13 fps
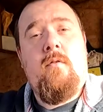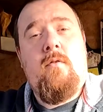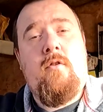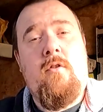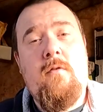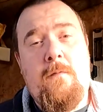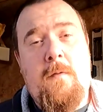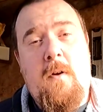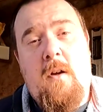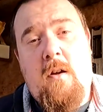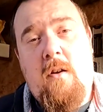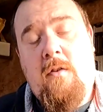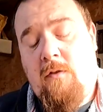So the
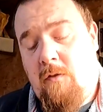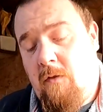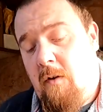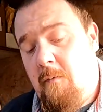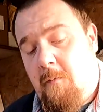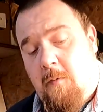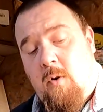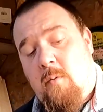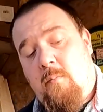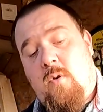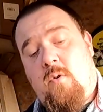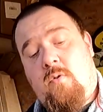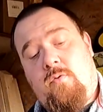first and
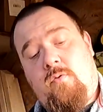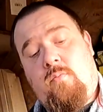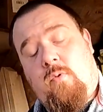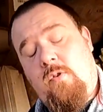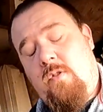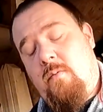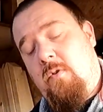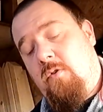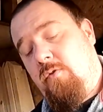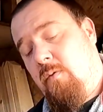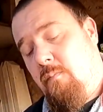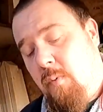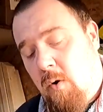foremost, one of the
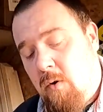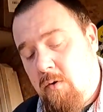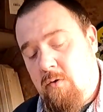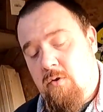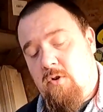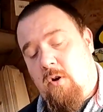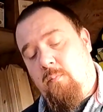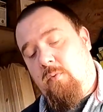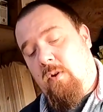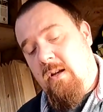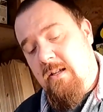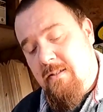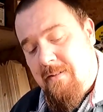most important jobs
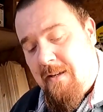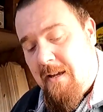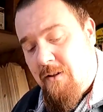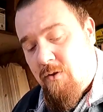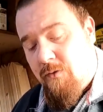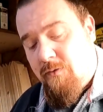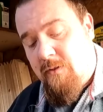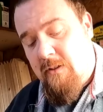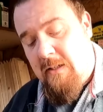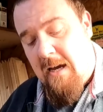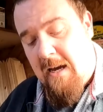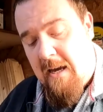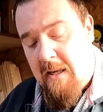I need to get done
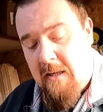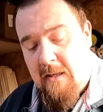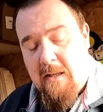today,